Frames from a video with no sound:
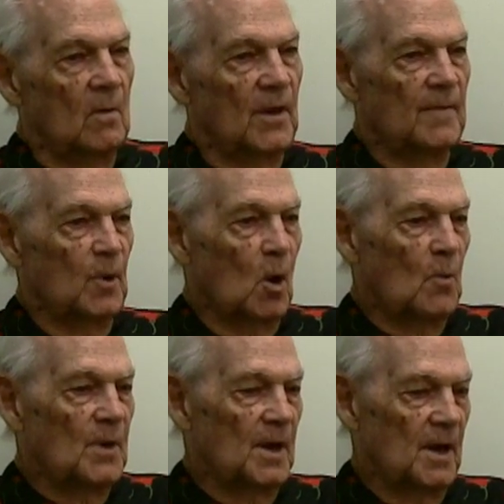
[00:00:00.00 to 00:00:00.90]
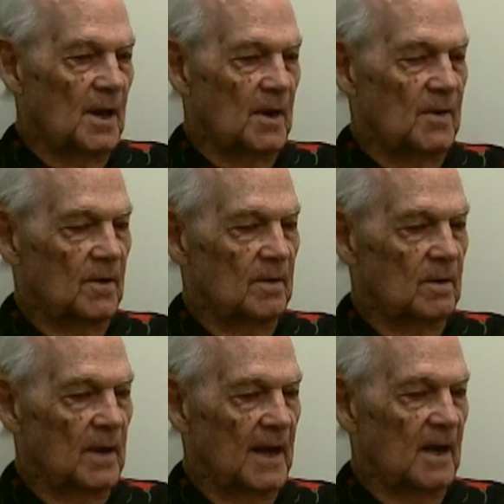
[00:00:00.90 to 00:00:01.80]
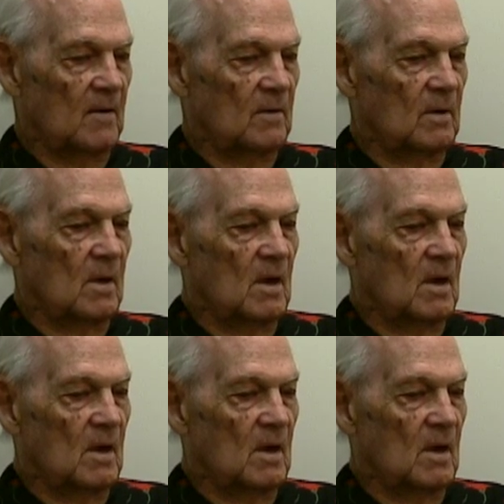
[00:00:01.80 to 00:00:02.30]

They brought me in to handle